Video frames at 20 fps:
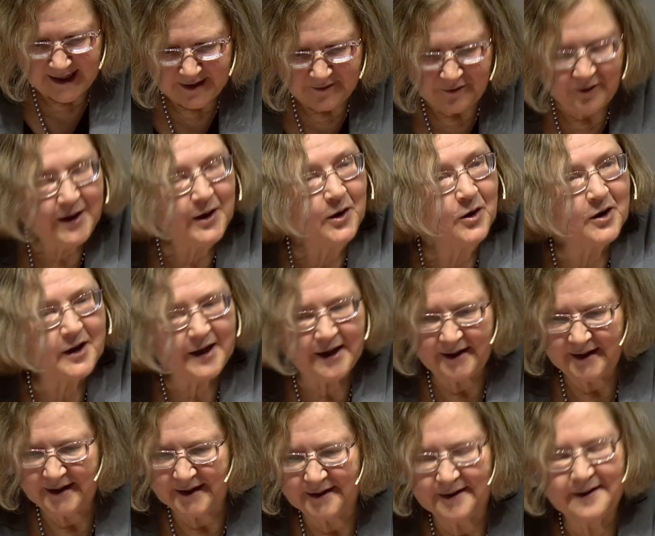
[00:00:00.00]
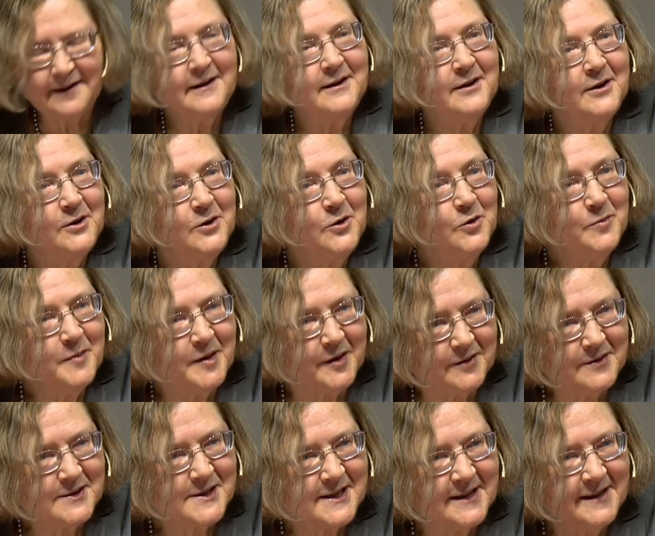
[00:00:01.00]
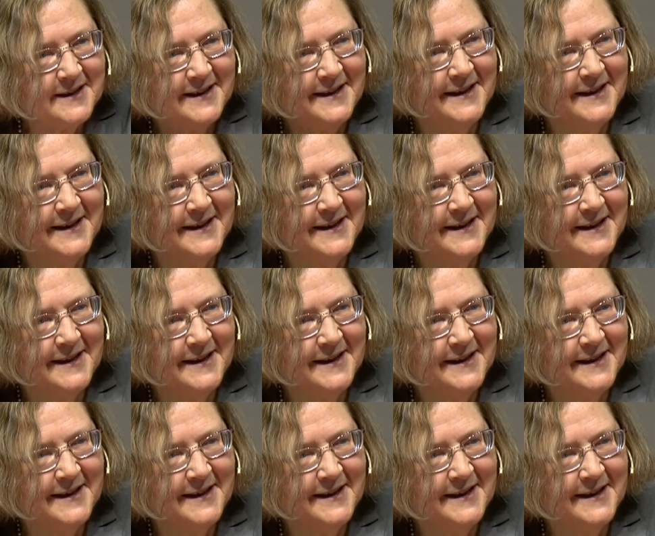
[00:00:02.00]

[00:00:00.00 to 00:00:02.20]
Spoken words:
if we look in humans,